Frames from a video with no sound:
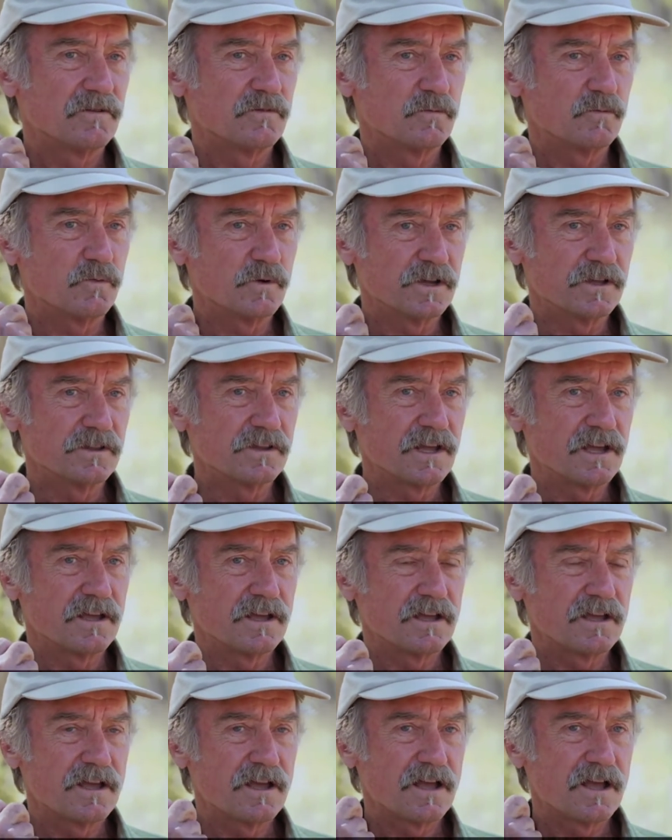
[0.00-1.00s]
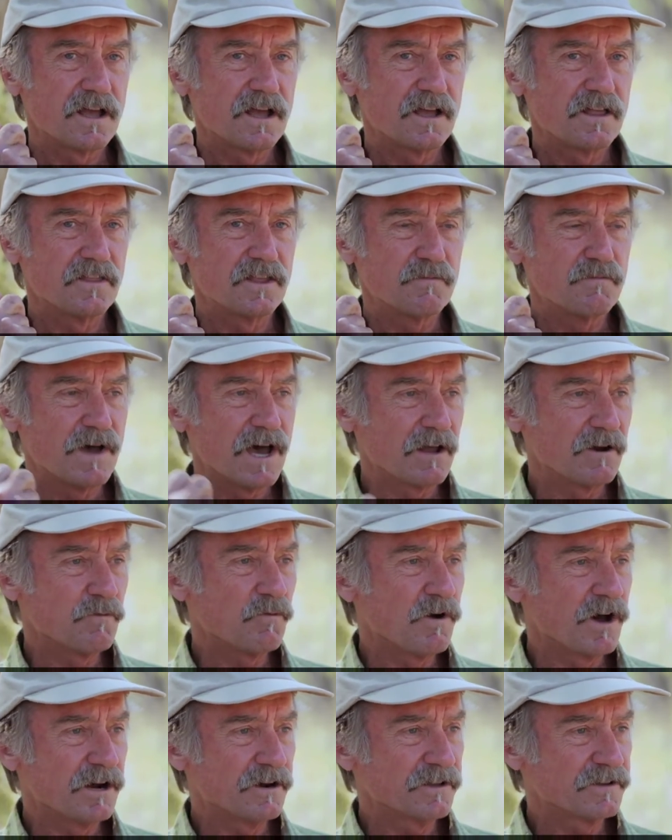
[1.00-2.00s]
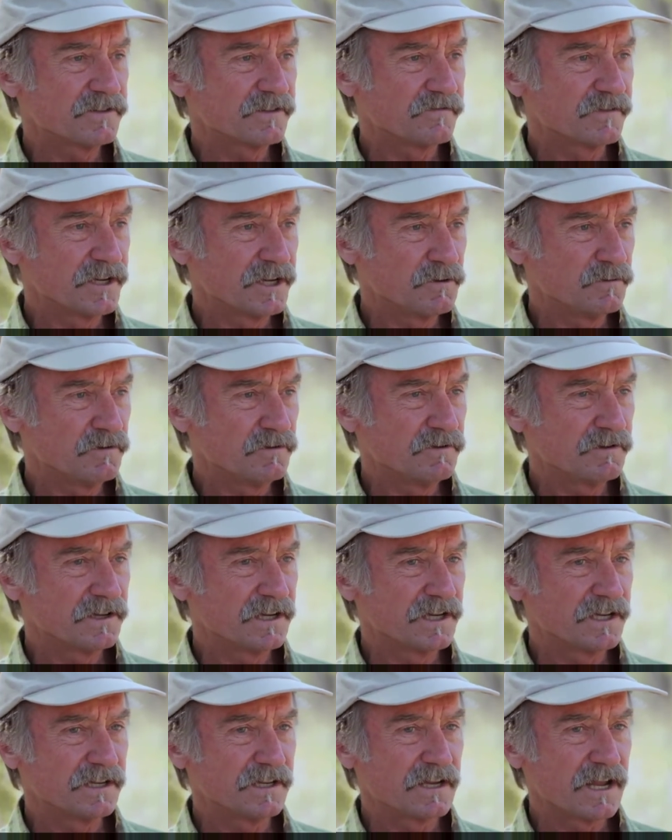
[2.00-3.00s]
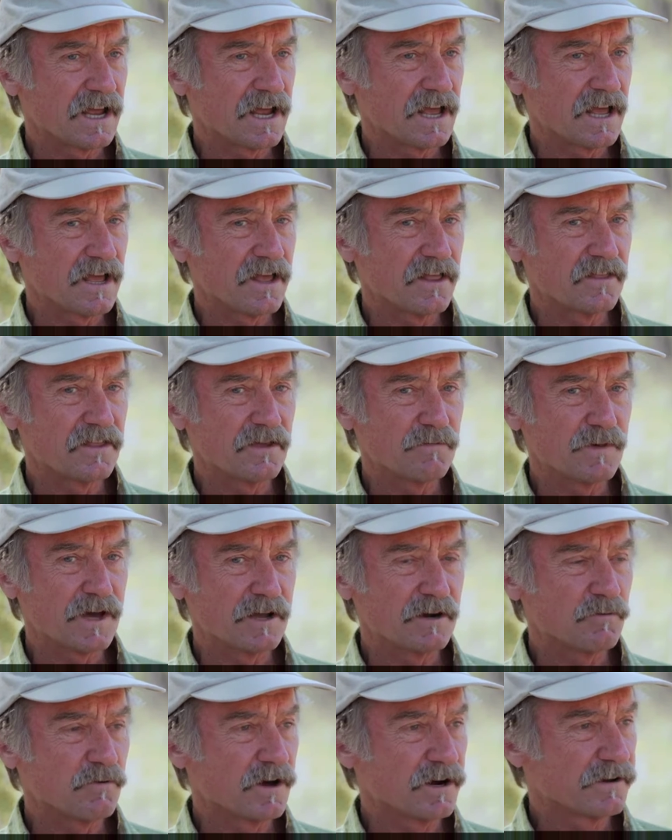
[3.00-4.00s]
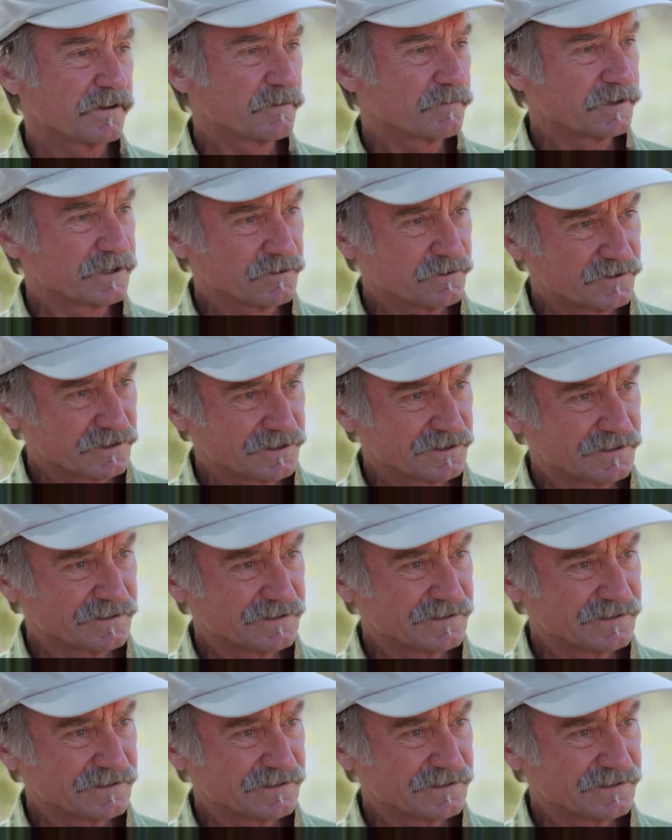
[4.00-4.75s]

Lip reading: with the amount of water that's available and the amount of water that we're using.